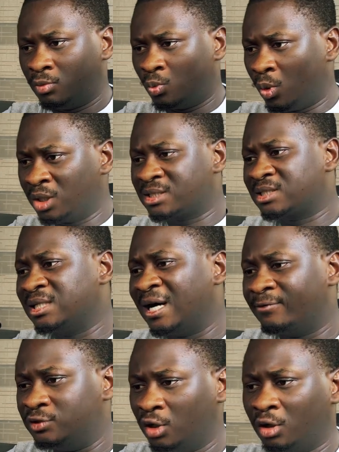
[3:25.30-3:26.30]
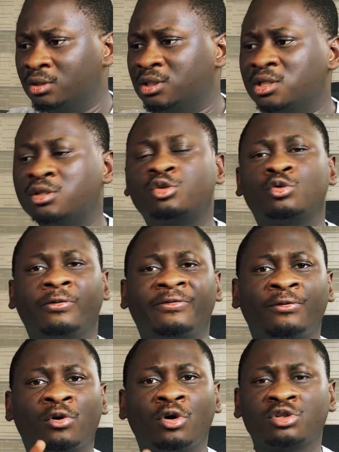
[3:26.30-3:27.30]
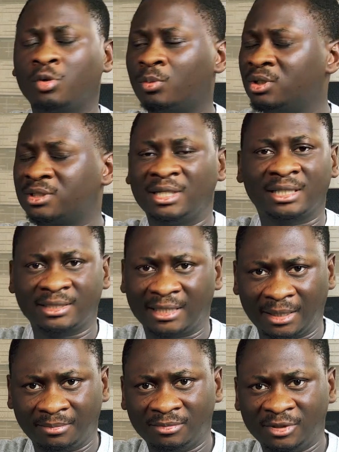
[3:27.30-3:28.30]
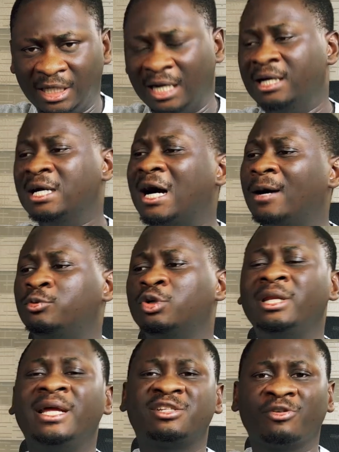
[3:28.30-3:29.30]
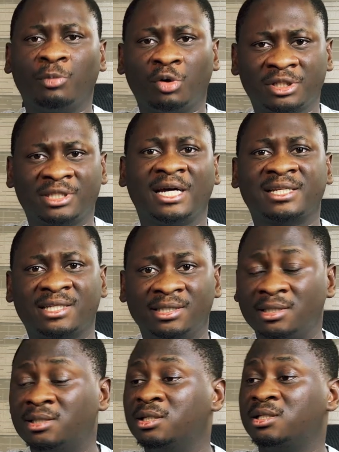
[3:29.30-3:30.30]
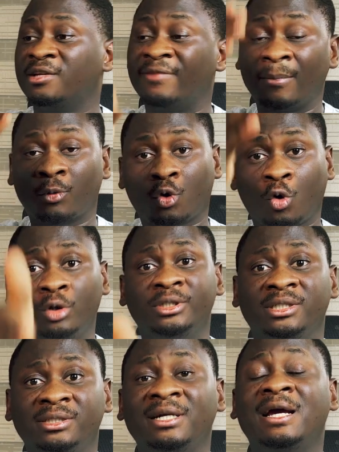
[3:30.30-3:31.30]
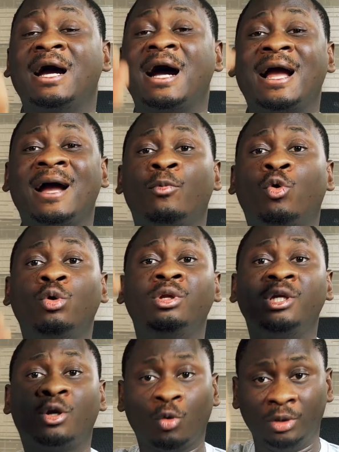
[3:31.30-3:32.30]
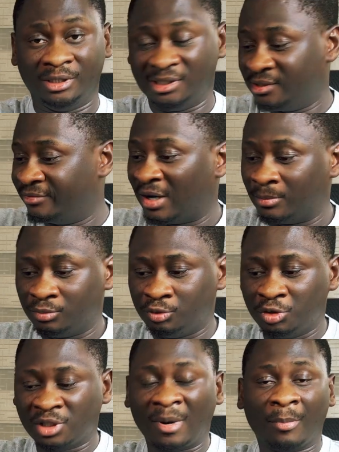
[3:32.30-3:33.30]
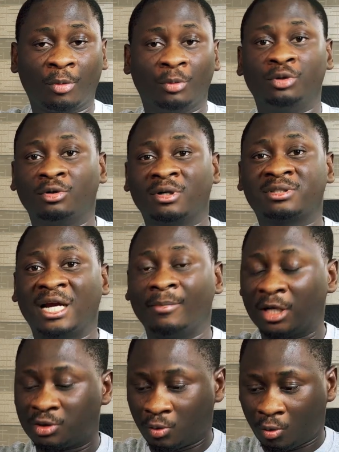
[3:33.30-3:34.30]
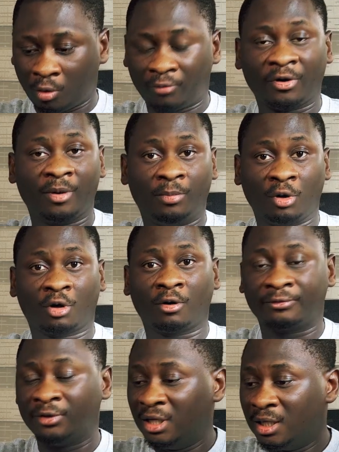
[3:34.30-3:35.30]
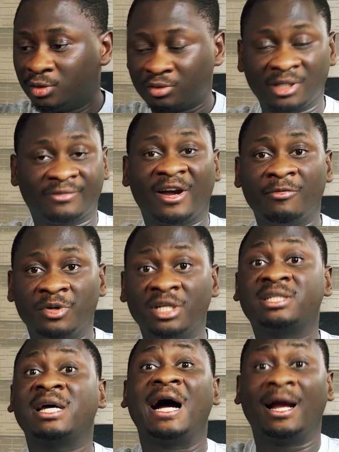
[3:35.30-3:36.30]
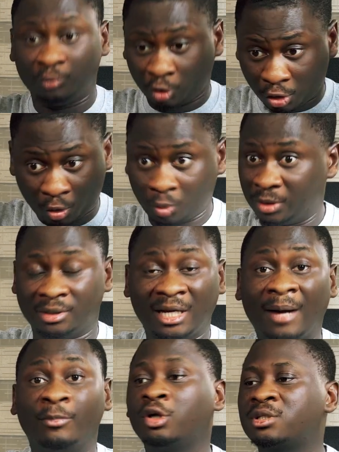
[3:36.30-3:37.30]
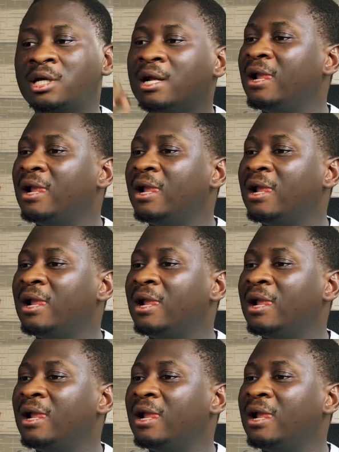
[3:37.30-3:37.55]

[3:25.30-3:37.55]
what thing I've done is to focus on one thing at a time. Yeah, I'm doing less of multitasking these days. If I'm coding, I am only coding. If I'm using my Pomodoro timer to code for a block of 25 minutes, I am just coding. I'm not